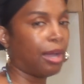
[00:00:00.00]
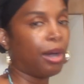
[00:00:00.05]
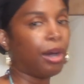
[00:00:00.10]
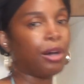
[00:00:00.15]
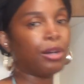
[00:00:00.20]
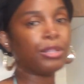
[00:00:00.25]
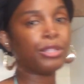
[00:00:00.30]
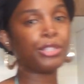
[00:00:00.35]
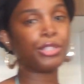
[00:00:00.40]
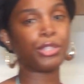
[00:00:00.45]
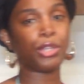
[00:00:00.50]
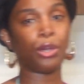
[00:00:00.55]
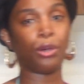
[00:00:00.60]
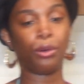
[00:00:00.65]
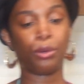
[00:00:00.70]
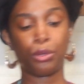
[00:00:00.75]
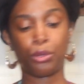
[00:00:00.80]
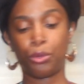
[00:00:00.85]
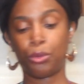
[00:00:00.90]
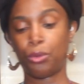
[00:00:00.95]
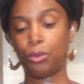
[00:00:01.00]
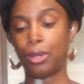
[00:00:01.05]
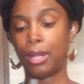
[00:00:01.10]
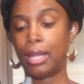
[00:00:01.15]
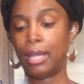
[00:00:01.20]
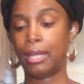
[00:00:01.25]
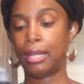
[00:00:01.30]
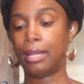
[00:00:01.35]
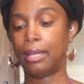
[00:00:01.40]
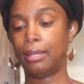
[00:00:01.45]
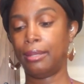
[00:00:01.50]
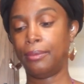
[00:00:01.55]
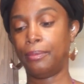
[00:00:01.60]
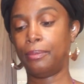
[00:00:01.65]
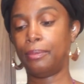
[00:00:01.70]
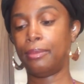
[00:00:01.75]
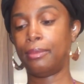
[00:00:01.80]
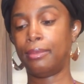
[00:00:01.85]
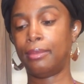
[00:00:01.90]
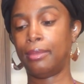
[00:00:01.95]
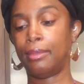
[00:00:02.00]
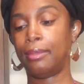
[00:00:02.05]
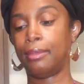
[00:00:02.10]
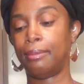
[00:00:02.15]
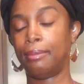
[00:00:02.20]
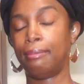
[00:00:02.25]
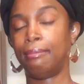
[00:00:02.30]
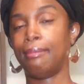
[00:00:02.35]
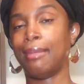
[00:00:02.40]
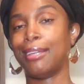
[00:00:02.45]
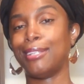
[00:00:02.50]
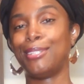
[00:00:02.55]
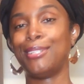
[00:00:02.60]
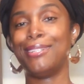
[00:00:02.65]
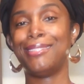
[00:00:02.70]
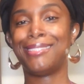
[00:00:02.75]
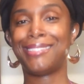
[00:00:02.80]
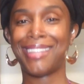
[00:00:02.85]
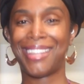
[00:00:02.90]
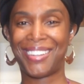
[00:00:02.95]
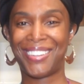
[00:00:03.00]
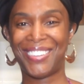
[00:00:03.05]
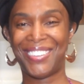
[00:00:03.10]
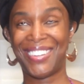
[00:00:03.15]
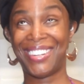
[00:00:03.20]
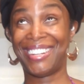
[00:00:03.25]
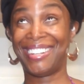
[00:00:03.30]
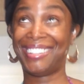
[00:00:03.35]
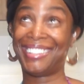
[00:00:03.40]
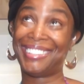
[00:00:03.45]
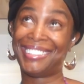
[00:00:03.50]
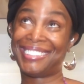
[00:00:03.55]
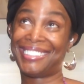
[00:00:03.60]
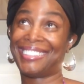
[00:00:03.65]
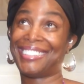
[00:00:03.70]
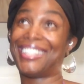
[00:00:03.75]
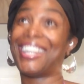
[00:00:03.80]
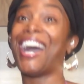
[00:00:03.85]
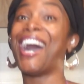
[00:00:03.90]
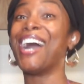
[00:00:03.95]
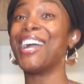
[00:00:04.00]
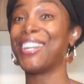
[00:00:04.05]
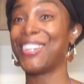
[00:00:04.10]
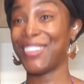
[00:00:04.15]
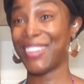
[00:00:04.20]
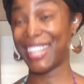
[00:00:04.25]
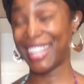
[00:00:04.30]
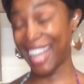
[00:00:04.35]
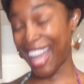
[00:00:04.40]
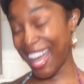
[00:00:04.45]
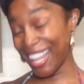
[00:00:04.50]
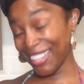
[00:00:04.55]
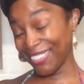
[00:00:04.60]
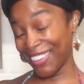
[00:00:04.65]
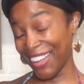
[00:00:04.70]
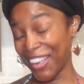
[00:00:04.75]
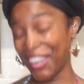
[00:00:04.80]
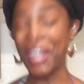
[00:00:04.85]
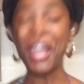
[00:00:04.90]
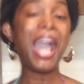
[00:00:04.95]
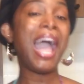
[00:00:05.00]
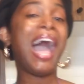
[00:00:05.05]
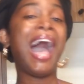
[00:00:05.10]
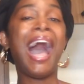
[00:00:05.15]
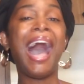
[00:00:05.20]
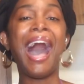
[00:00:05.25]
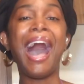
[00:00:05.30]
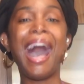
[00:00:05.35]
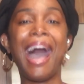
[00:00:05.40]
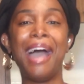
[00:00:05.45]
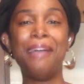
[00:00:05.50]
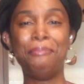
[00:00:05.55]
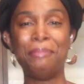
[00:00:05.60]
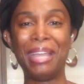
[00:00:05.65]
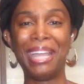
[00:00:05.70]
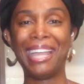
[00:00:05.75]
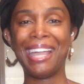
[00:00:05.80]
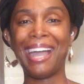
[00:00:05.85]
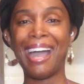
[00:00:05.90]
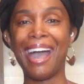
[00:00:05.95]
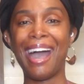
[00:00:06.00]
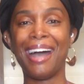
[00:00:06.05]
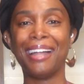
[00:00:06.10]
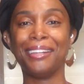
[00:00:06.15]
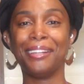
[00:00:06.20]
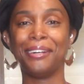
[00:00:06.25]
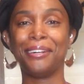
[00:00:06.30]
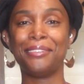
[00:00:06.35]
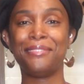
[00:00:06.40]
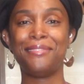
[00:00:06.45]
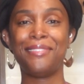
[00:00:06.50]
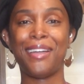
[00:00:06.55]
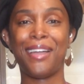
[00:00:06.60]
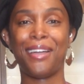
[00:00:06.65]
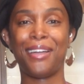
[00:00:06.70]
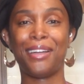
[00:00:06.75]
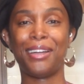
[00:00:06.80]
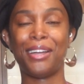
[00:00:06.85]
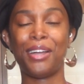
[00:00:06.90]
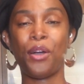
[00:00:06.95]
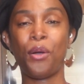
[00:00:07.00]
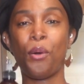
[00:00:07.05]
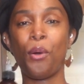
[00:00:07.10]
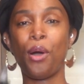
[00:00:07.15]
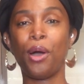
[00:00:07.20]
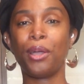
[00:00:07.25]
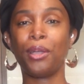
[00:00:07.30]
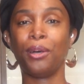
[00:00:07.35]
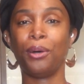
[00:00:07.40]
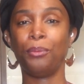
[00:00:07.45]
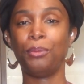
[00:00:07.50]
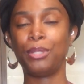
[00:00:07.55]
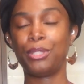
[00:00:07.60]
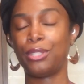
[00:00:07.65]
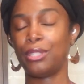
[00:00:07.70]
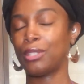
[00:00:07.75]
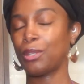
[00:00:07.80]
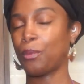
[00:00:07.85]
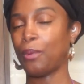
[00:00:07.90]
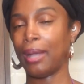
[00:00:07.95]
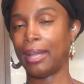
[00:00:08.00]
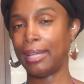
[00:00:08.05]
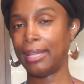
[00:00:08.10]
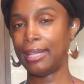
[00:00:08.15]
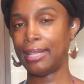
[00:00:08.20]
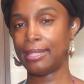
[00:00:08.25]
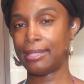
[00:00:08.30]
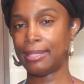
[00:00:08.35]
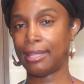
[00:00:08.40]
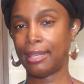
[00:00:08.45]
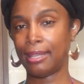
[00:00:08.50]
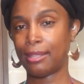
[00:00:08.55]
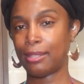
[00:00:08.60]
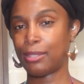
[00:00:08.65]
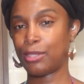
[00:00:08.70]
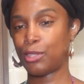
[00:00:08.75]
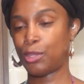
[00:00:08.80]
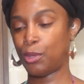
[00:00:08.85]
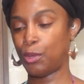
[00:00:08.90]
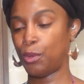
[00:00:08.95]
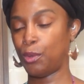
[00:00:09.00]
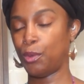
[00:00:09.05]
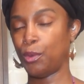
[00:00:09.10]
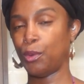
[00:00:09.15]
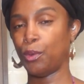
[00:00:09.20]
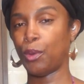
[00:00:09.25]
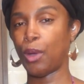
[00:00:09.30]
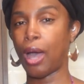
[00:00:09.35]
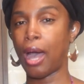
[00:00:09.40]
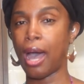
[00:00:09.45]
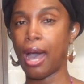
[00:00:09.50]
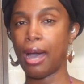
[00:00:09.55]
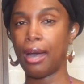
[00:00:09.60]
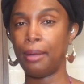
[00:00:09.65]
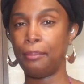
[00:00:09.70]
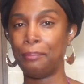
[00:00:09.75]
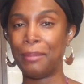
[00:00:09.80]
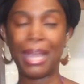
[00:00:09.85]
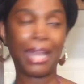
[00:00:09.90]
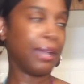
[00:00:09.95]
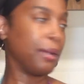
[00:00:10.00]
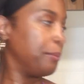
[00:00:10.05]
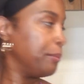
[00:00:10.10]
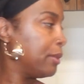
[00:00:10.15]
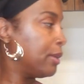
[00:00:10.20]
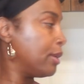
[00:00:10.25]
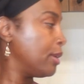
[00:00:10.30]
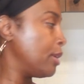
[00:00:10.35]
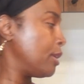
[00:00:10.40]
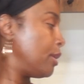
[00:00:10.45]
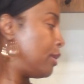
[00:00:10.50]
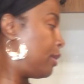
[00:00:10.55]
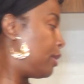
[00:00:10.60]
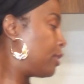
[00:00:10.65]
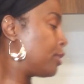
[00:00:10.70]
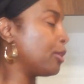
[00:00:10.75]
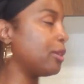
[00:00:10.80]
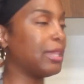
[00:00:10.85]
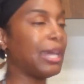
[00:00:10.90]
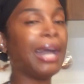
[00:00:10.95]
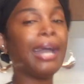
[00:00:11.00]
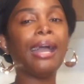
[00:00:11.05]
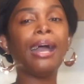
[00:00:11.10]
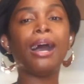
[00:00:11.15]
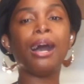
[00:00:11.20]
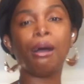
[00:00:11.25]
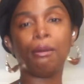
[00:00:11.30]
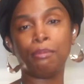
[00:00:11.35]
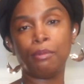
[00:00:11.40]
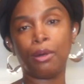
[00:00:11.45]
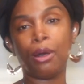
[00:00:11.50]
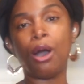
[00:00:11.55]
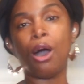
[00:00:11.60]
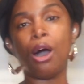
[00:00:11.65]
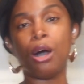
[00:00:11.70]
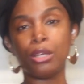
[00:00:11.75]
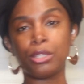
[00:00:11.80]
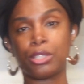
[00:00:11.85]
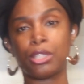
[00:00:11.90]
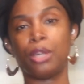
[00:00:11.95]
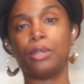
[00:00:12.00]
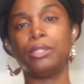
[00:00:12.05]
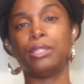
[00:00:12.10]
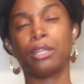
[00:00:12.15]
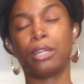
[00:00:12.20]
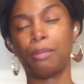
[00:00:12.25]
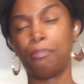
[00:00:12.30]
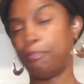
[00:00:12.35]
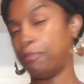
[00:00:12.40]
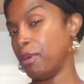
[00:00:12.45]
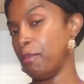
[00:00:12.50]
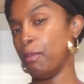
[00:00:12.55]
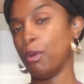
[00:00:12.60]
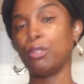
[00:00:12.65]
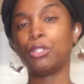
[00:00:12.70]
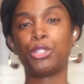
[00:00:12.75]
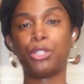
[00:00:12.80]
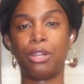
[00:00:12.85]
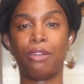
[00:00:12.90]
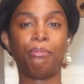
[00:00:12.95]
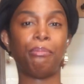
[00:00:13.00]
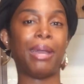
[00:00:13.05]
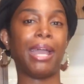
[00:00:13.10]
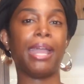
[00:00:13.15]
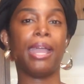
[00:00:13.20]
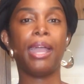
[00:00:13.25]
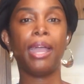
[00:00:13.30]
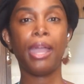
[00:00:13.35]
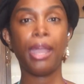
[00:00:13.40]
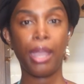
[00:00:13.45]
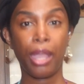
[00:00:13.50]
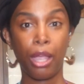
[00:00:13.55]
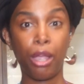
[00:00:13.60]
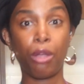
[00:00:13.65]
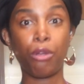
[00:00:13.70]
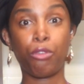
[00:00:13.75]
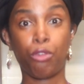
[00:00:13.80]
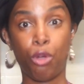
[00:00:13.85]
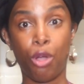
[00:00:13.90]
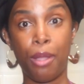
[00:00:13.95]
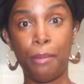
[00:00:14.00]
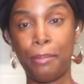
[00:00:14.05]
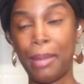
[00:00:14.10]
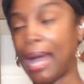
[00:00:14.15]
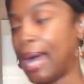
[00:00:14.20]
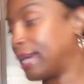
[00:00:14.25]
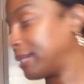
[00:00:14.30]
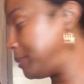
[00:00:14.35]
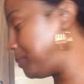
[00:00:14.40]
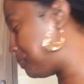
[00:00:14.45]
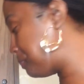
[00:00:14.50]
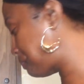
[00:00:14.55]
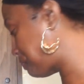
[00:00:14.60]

also created, I shouldn't say created, Guy created aloe vera. I made aloe vera oil, which is quite easy to make. So that helped also in the promotion of my hair growing back.